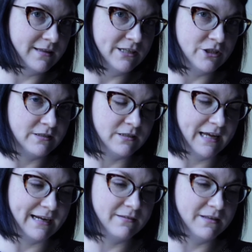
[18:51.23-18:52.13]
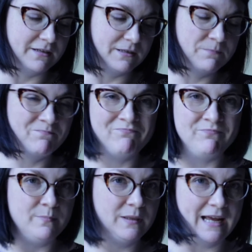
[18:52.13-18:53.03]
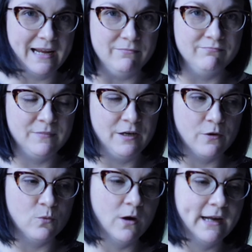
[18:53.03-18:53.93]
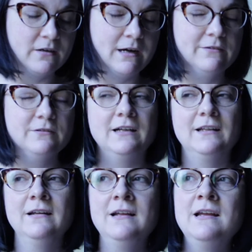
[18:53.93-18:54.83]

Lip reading: They're just like the plain, white kind of color,